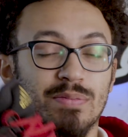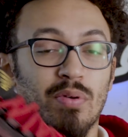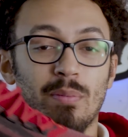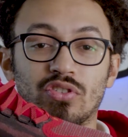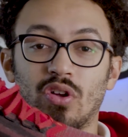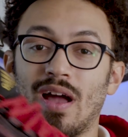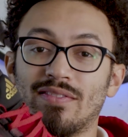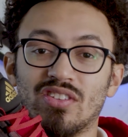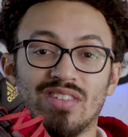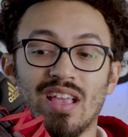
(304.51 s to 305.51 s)
that's pretty much all I
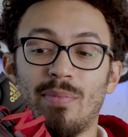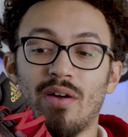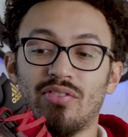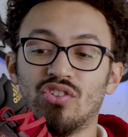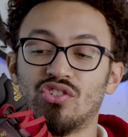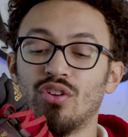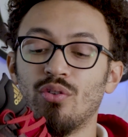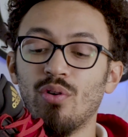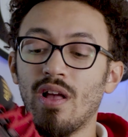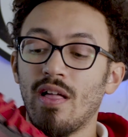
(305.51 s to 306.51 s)
have to say about this
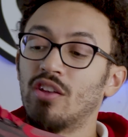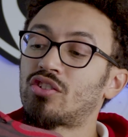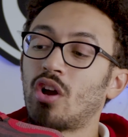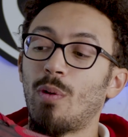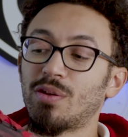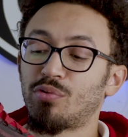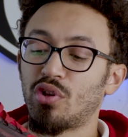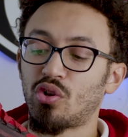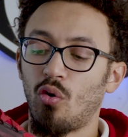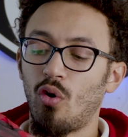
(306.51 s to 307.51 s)
shoe. This colorway is
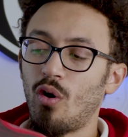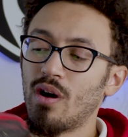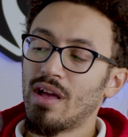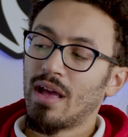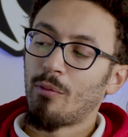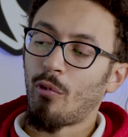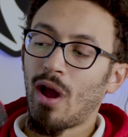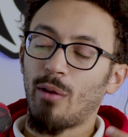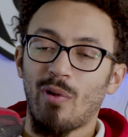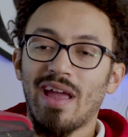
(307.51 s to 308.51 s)
pretty cool. Where
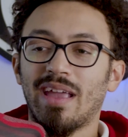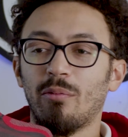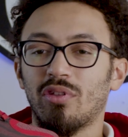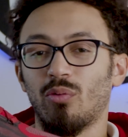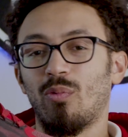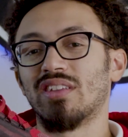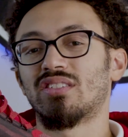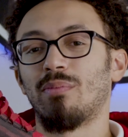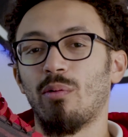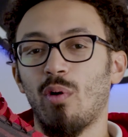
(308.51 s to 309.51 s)
I rank it with the rest
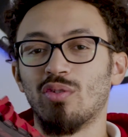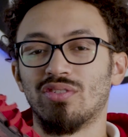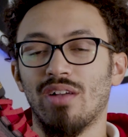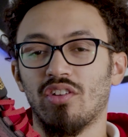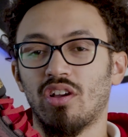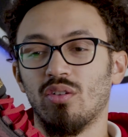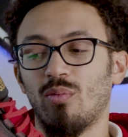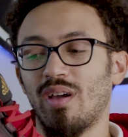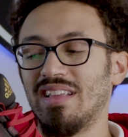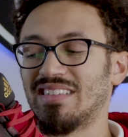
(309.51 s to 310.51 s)
of my Rose 11
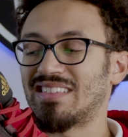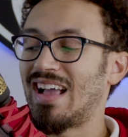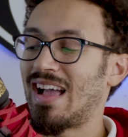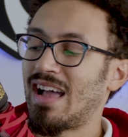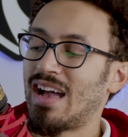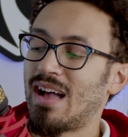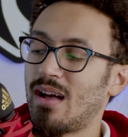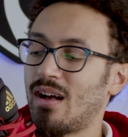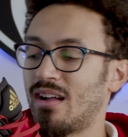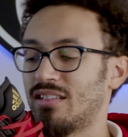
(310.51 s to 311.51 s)
colorways,
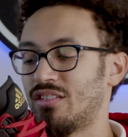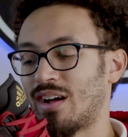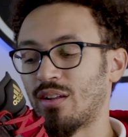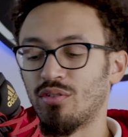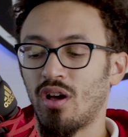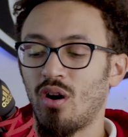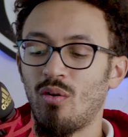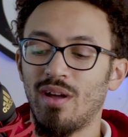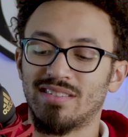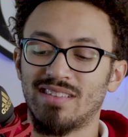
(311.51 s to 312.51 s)
I don't
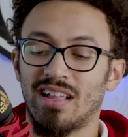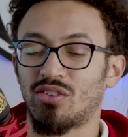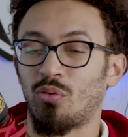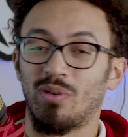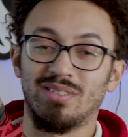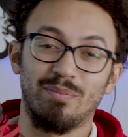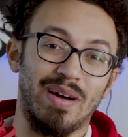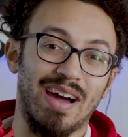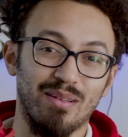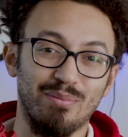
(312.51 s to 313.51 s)
know. It's not towards the
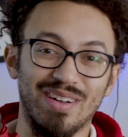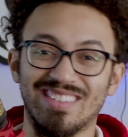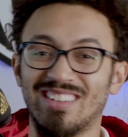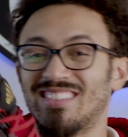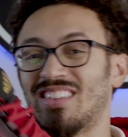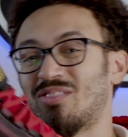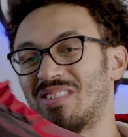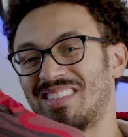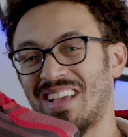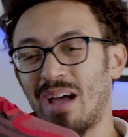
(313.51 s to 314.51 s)
bottom, but it's also not
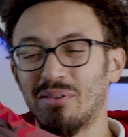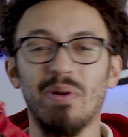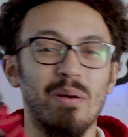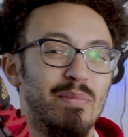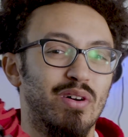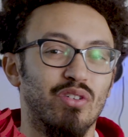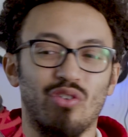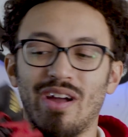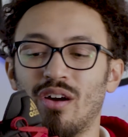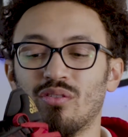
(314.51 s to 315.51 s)
towards the top. It's probably middle
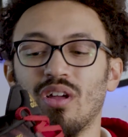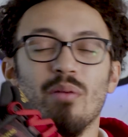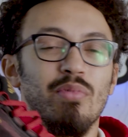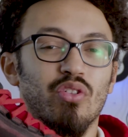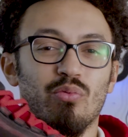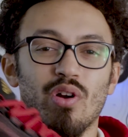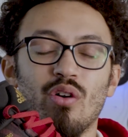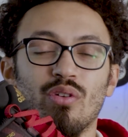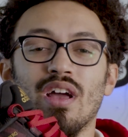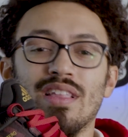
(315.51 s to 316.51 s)
ground, middle of the
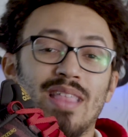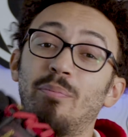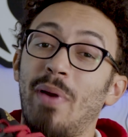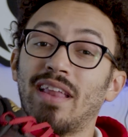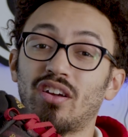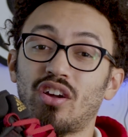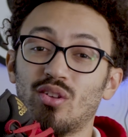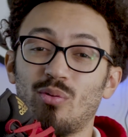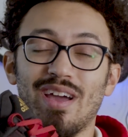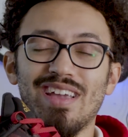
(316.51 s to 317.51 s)
road. That Panda
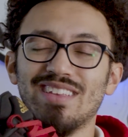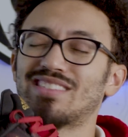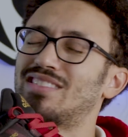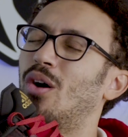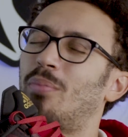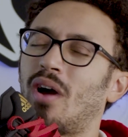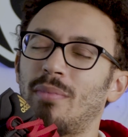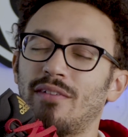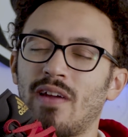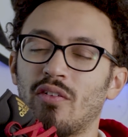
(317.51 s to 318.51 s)
colorway, still probably
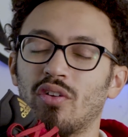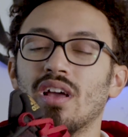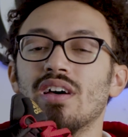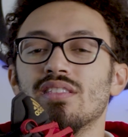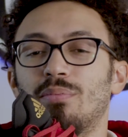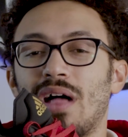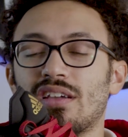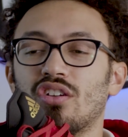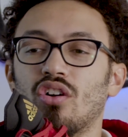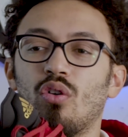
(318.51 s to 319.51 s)
my favorite. The black
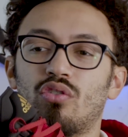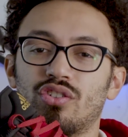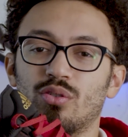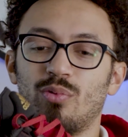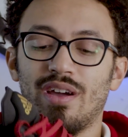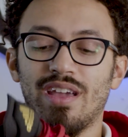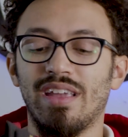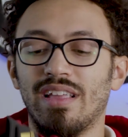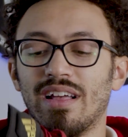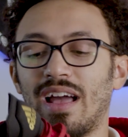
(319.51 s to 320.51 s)
and gold
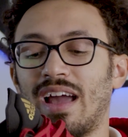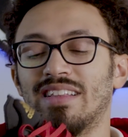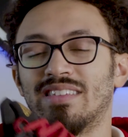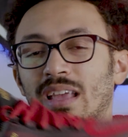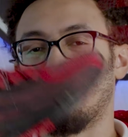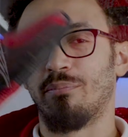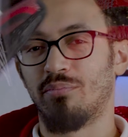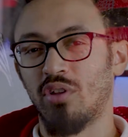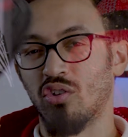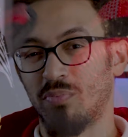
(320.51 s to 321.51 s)
colorway, I'd say it goes